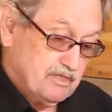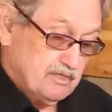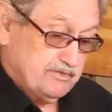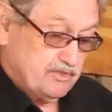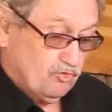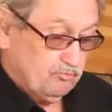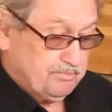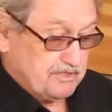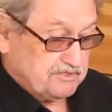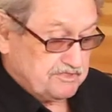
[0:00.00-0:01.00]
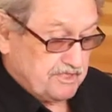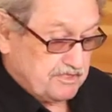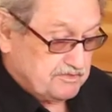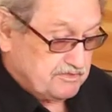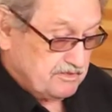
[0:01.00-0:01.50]
the old beast
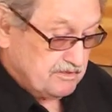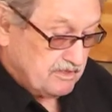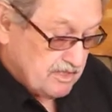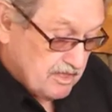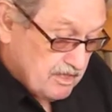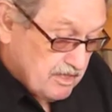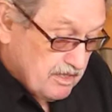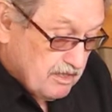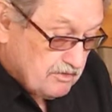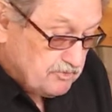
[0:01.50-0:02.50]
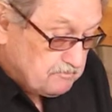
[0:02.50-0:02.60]
says, to